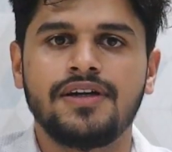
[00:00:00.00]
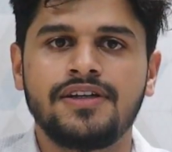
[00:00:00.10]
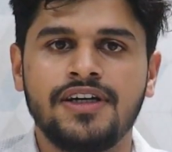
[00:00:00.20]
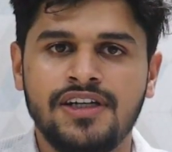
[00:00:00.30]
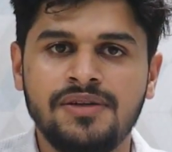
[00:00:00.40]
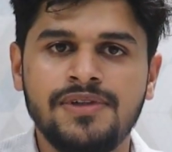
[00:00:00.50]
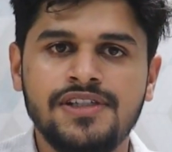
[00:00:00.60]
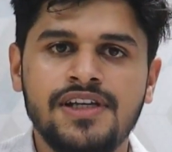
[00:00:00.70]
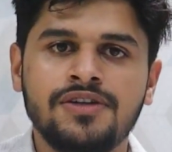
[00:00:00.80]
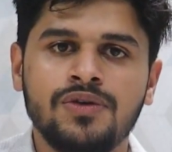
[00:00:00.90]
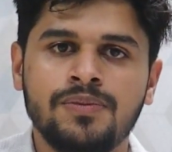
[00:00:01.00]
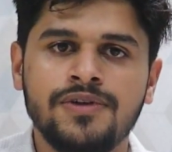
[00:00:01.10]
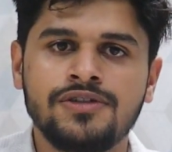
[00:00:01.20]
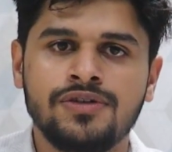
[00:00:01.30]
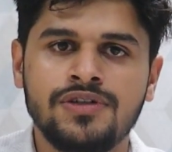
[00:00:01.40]
DuckDB is an
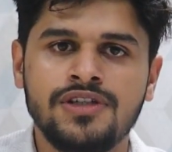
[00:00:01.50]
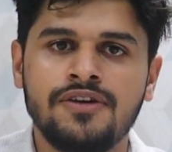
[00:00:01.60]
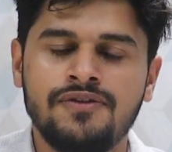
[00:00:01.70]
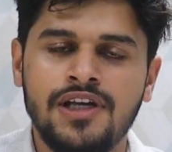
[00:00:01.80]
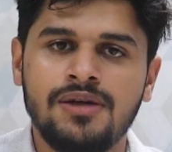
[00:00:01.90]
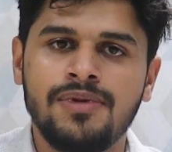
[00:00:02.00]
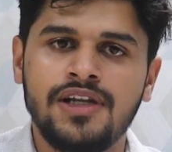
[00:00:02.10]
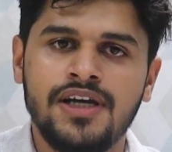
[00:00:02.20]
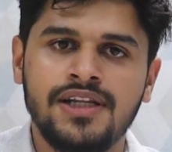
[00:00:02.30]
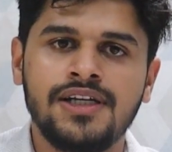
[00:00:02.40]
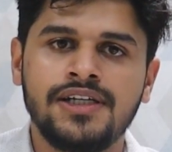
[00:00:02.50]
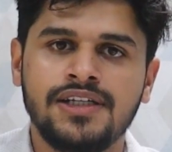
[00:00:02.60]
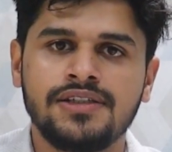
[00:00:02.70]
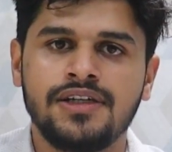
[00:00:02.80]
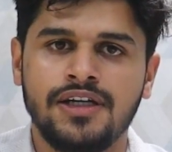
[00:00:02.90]
open source available
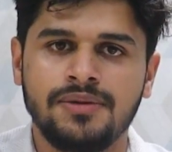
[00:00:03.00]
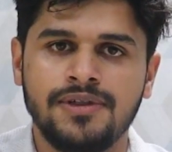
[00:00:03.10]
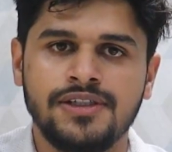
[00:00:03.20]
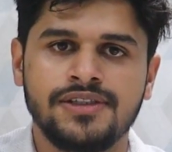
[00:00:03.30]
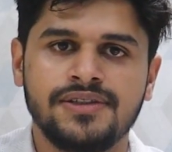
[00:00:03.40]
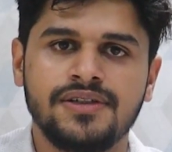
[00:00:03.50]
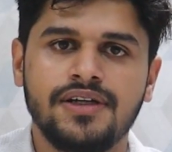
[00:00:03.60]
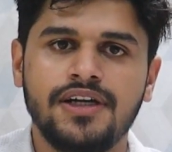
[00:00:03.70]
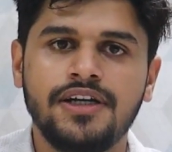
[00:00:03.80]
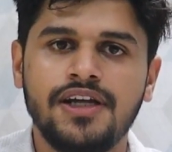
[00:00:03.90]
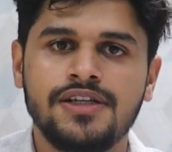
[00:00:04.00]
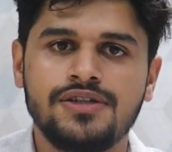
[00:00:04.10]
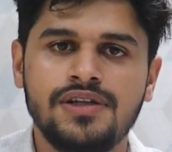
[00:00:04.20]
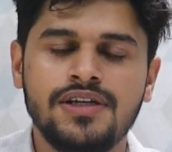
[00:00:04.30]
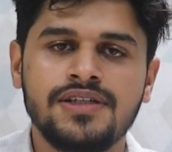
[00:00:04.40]
analytic database. It
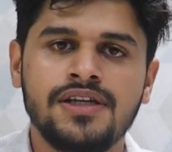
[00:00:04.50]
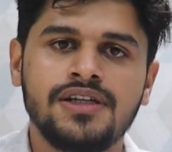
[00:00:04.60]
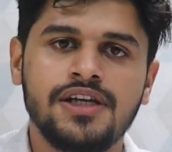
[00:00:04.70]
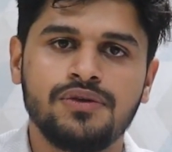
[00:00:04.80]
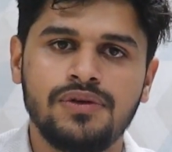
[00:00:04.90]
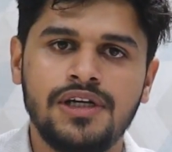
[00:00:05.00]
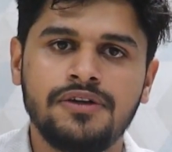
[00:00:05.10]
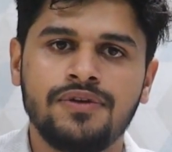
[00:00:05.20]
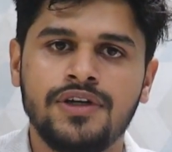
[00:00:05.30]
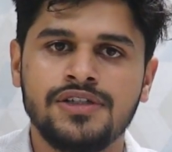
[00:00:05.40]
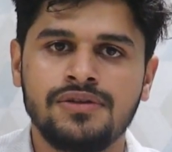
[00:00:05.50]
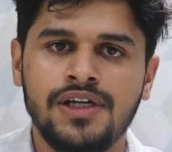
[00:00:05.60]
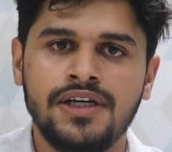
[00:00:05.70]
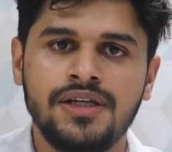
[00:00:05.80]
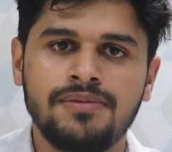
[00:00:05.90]
actually is an equivalent for
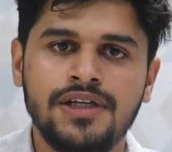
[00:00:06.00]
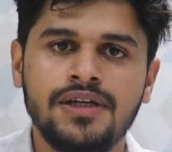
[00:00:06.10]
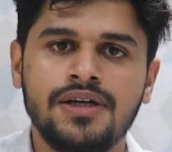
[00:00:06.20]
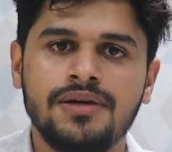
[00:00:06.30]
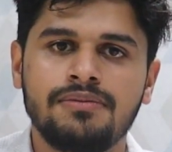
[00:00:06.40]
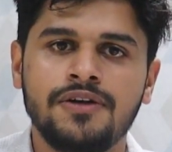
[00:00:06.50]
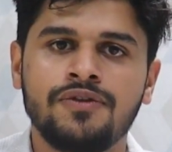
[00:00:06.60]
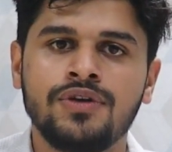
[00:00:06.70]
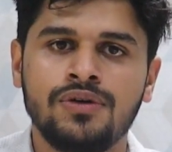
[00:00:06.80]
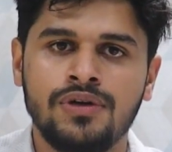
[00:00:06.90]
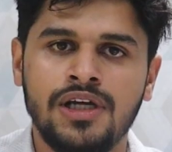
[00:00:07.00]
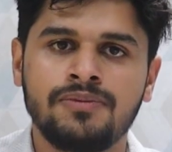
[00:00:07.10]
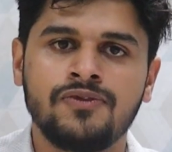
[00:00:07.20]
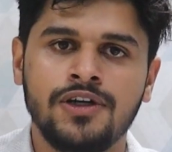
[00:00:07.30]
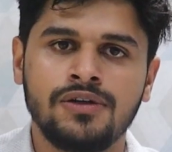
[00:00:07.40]
SQLite but for
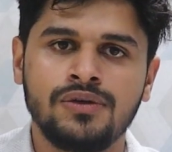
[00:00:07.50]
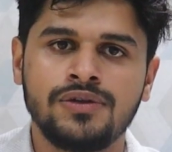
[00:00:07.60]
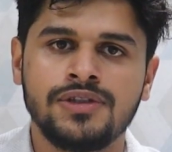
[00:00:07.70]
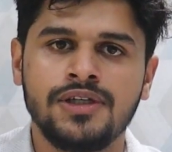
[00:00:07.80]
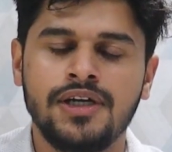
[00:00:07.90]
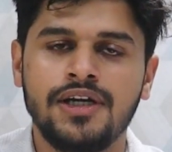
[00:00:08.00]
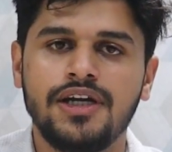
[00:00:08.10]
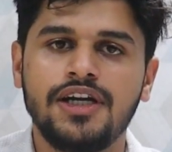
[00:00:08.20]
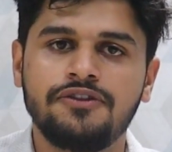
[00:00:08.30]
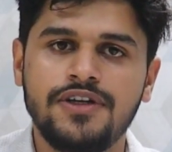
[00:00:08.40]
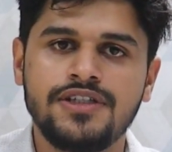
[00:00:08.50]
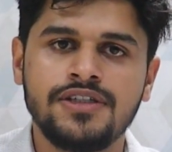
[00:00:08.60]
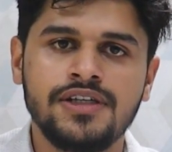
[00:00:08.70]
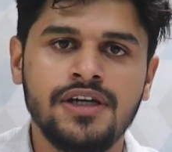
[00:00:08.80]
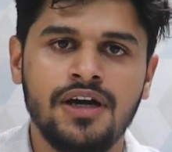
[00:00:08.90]
OLAP workloads. It
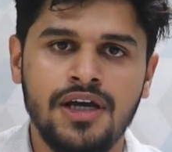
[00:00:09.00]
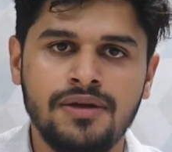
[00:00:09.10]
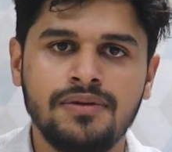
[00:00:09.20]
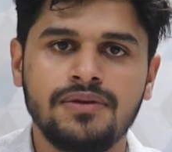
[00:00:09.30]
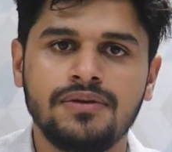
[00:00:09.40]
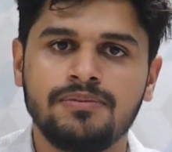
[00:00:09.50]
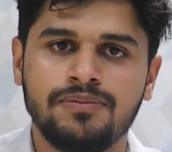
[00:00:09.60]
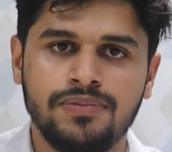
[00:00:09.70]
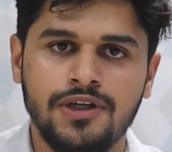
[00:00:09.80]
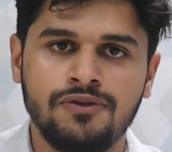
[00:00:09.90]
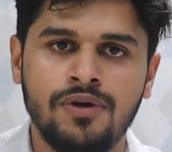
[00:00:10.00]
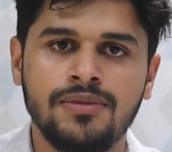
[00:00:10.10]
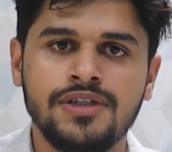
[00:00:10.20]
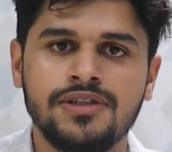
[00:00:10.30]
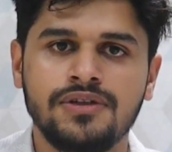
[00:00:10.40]
features a high
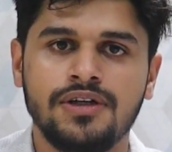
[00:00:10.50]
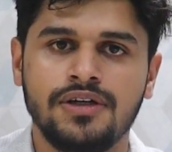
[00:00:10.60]
performance